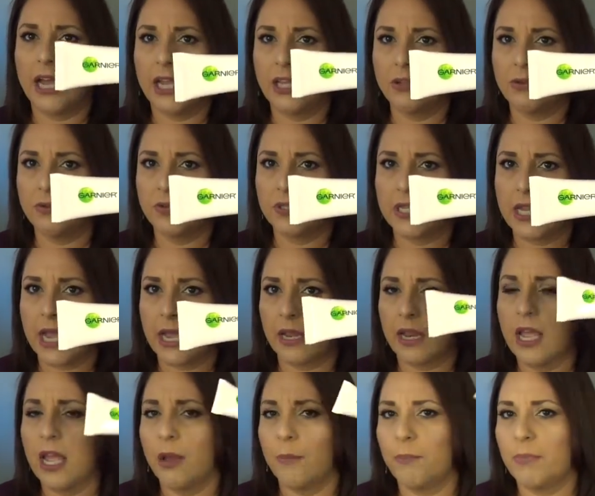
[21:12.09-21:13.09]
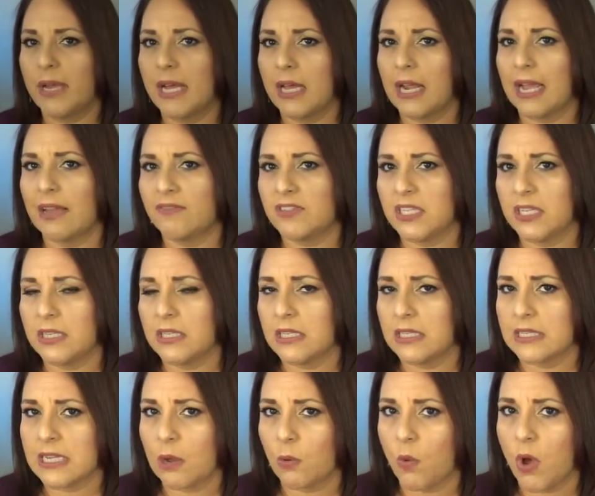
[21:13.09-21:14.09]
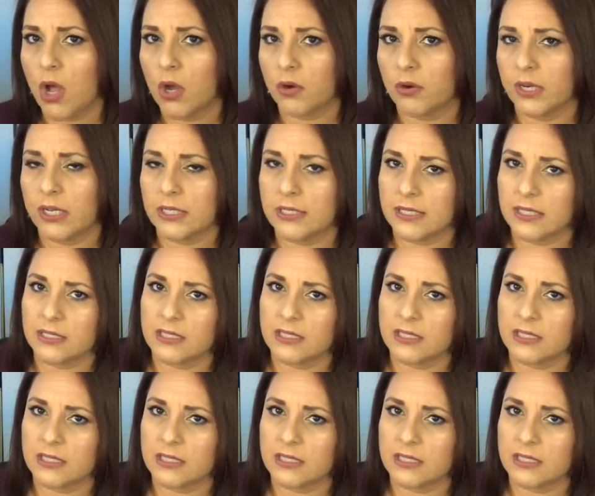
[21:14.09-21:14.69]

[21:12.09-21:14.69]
I use that. But I've seen this at Walgreens,